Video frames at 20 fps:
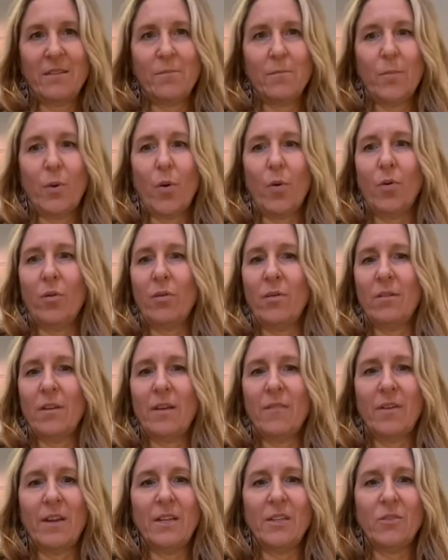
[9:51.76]
bowl
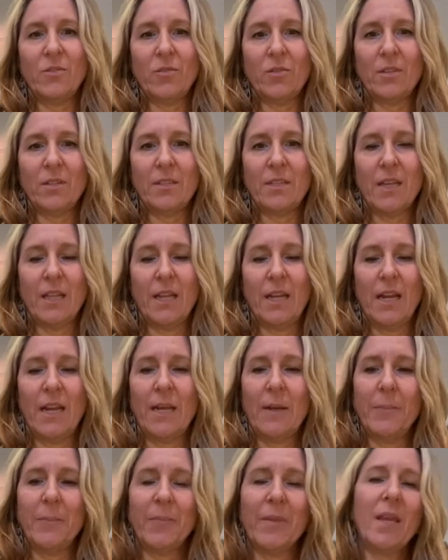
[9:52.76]
of any sort,
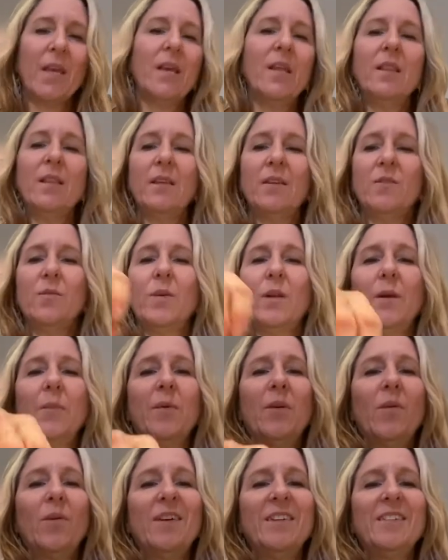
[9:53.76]
selenite. This one
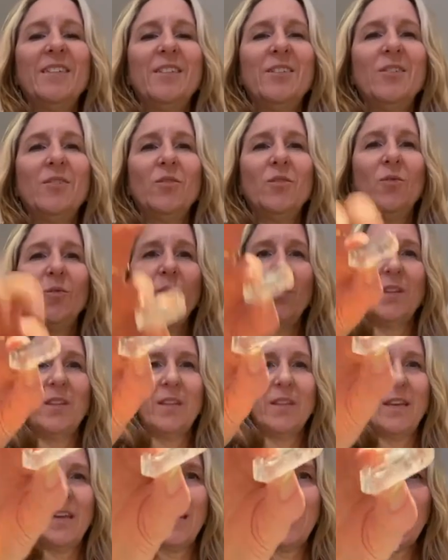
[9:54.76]
I'm going to do with
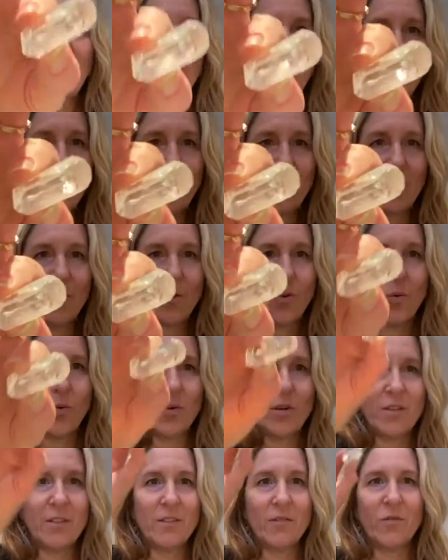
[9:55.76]
a clear
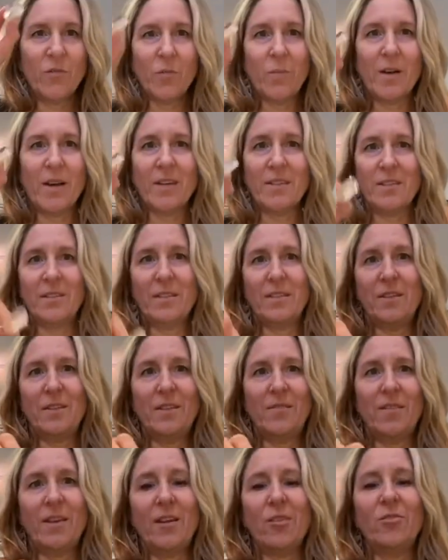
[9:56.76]
quartz for
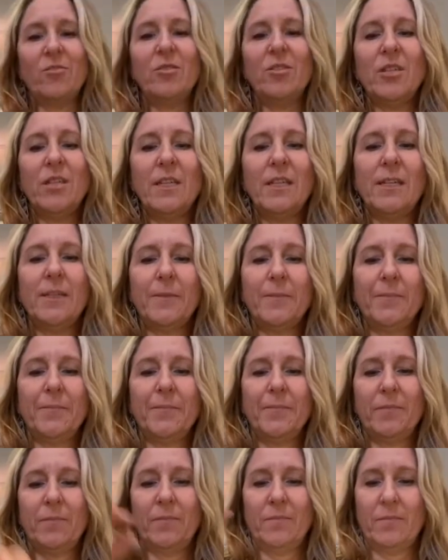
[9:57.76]
positive energy.
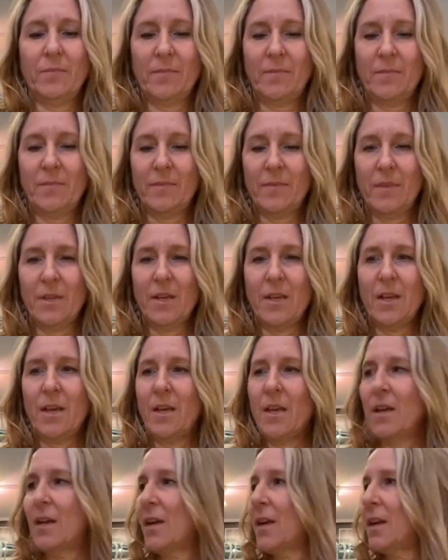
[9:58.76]
I'm
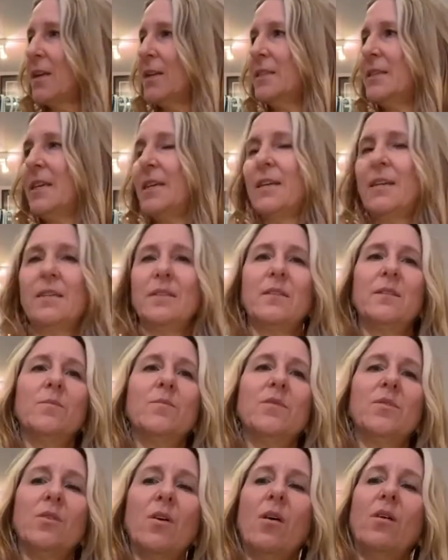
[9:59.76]
going to take some
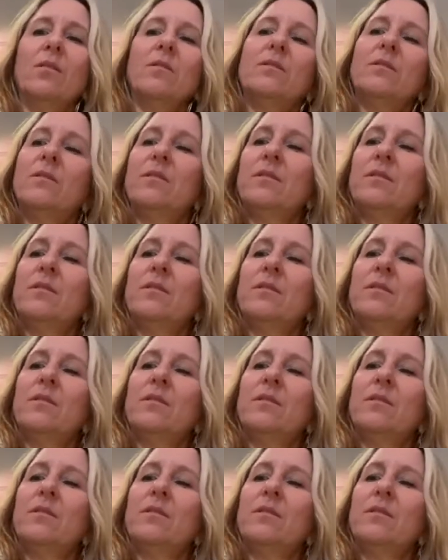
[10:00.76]
salt.